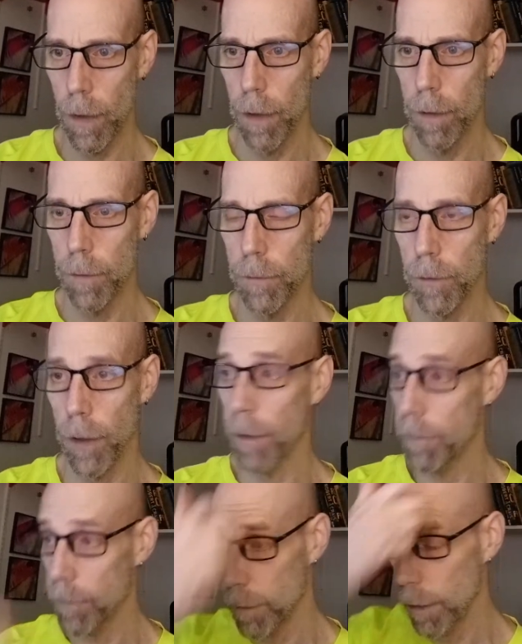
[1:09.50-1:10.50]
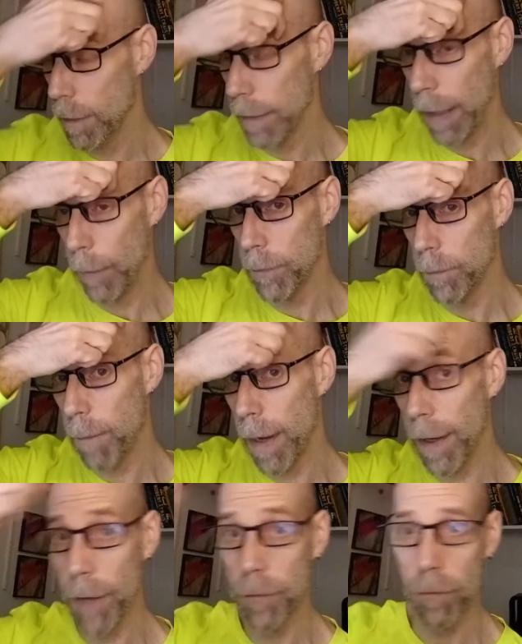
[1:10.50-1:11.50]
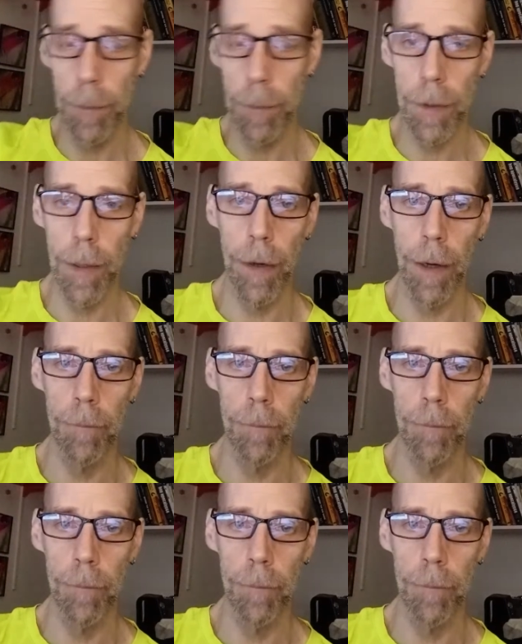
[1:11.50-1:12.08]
Sorry, that was my live stream coming up.